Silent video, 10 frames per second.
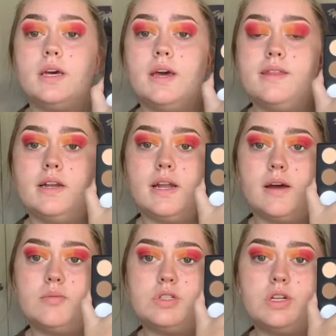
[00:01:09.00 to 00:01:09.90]
And then now
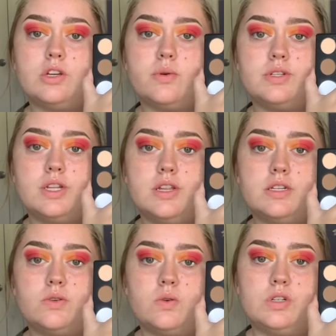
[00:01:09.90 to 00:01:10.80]
I'm just going to go into
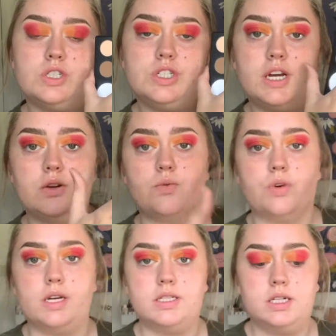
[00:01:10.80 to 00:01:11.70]
this orange shade,
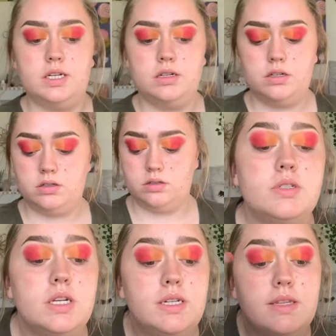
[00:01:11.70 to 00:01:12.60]
Rested. I'm just
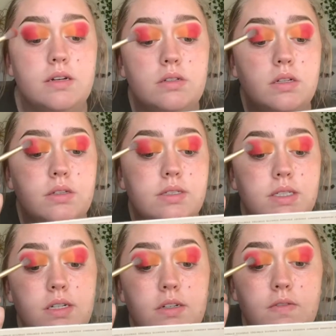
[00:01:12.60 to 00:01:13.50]
going to take that on the
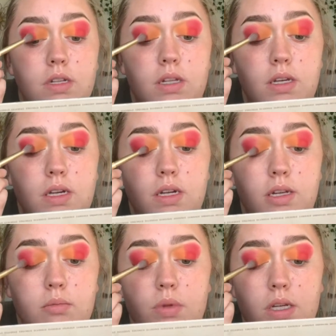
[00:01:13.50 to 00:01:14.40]
center of the lid
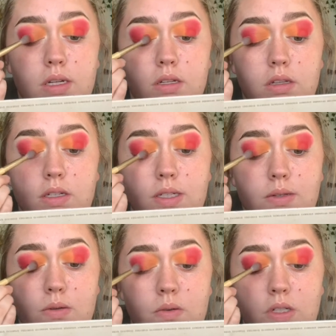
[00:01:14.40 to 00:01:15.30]
and blend the
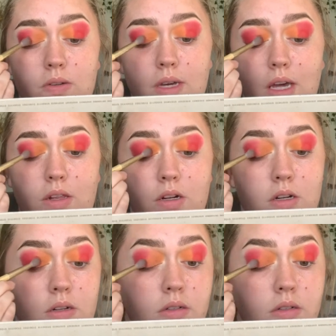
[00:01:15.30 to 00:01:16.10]
two together.